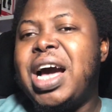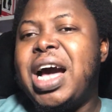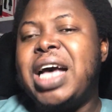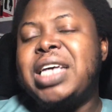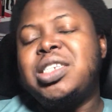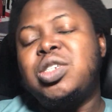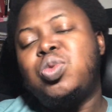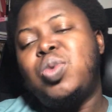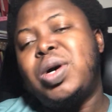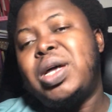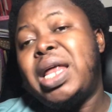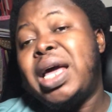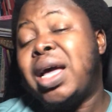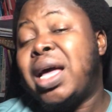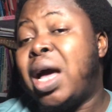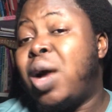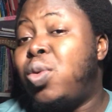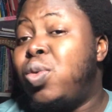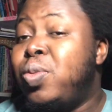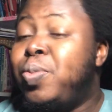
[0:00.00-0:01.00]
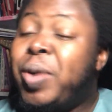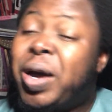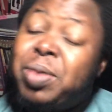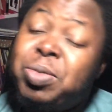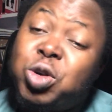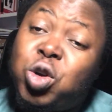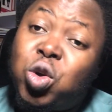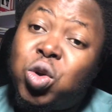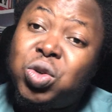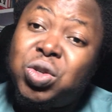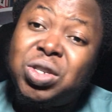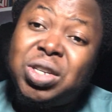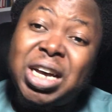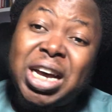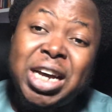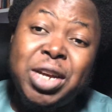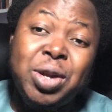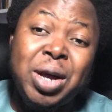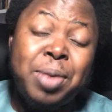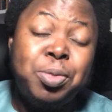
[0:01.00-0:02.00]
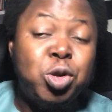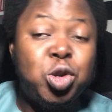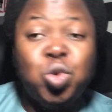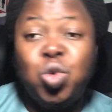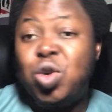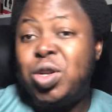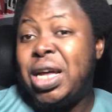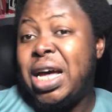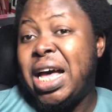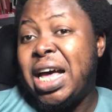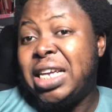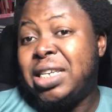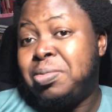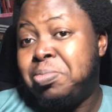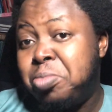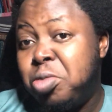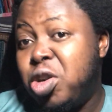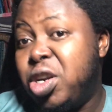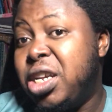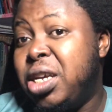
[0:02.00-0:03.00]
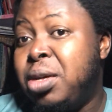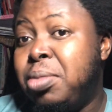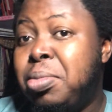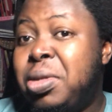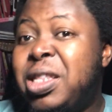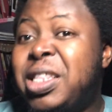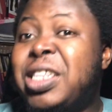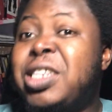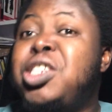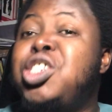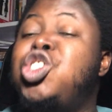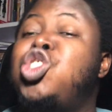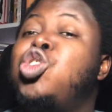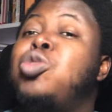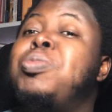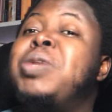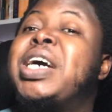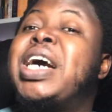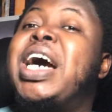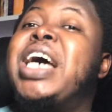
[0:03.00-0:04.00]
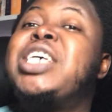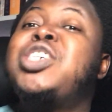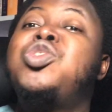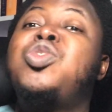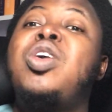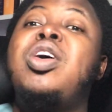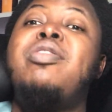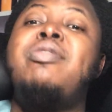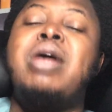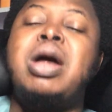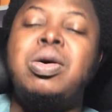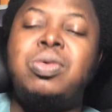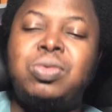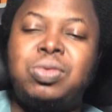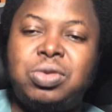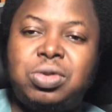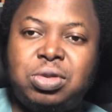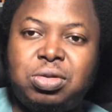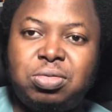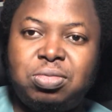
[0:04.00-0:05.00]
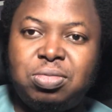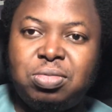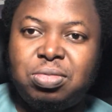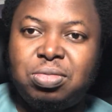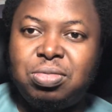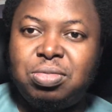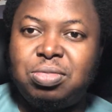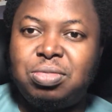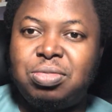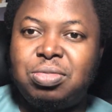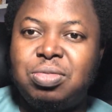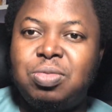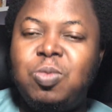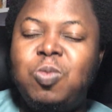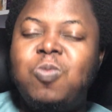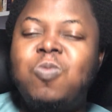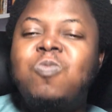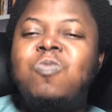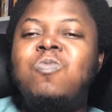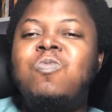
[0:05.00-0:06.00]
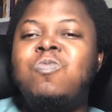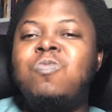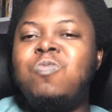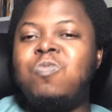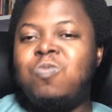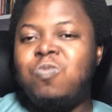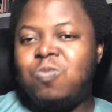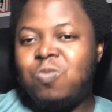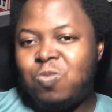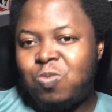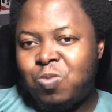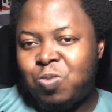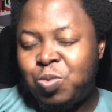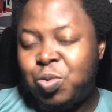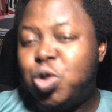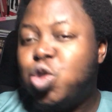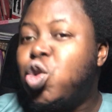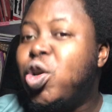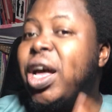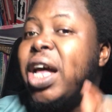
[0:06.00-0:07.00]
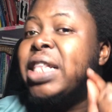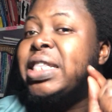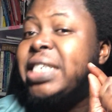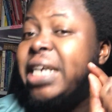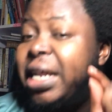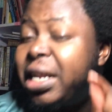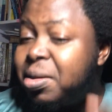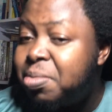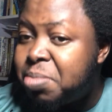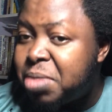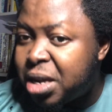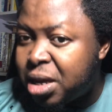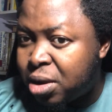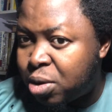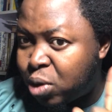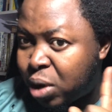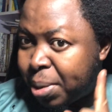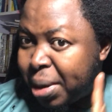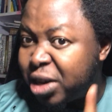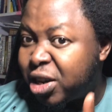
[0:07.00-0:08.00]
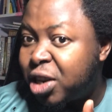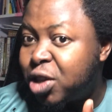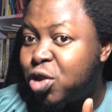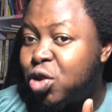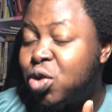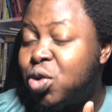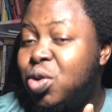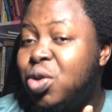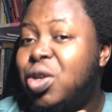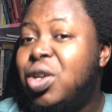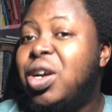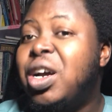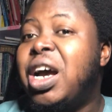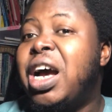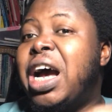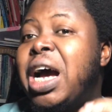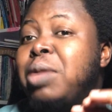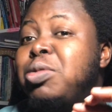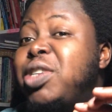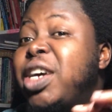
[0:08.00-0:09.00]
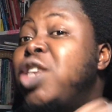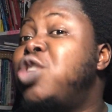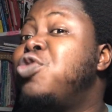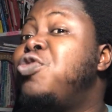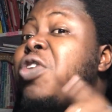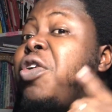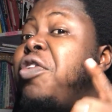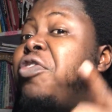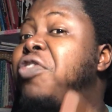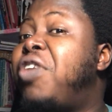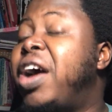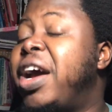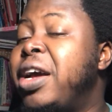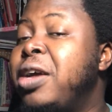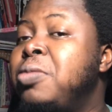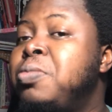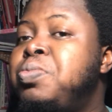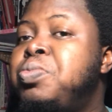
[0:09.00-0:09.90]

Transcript: I says, well, like, I won't buy because I, I'm not the one that has money. The decision maker is not around. Mm. So you are telling me, what am I trying to do? I'm trying to verify.